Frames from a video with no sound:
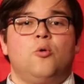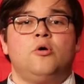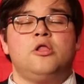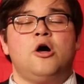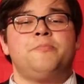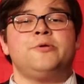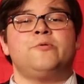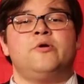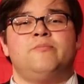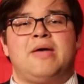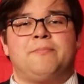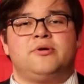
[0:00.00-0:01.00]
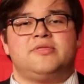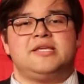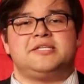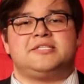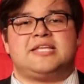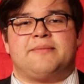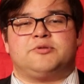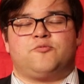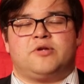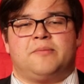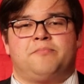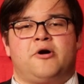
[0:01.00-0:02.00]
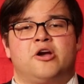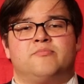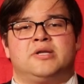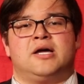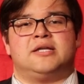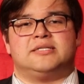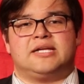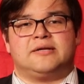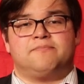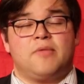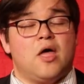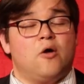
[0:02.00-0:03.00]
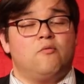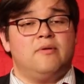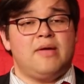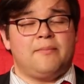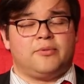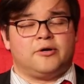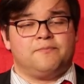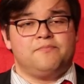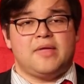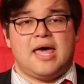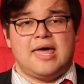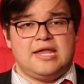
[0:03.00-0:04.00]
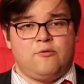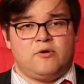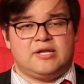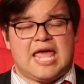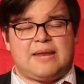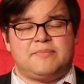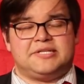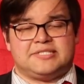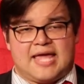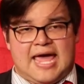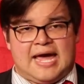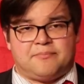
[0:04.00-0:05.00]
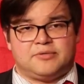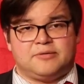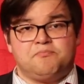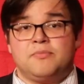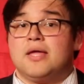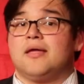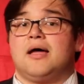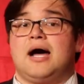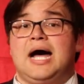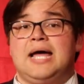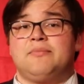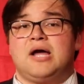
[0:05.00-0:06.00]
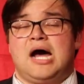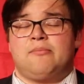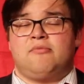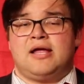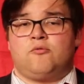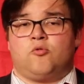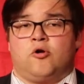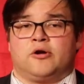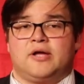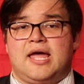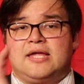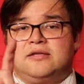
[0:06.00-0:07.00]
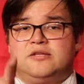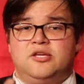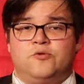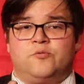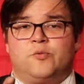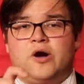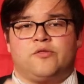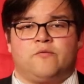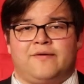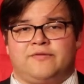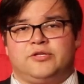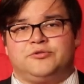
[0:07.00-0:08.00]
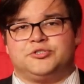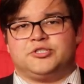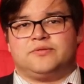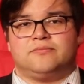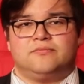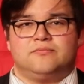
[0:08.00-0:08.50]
We'll hope you remember these tips when apartment hunting. Remember, anyone can be scammed. I'm Comrade Rourke, and you are the revolution.